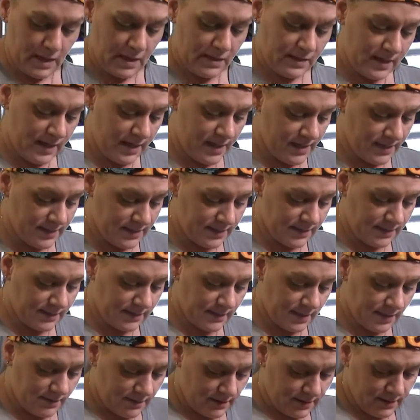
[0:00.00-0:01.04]
This,
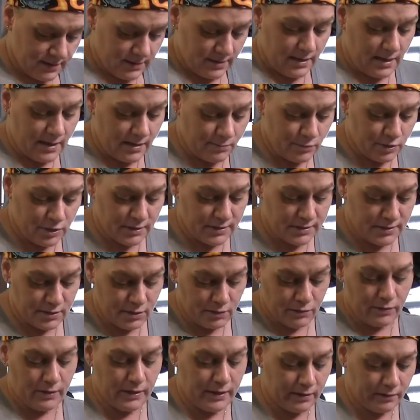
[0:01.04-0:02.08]
I'm just
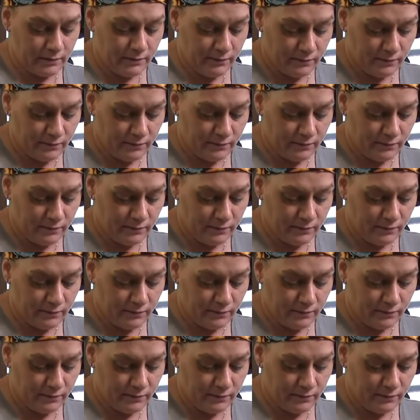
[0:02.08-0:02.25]
doing,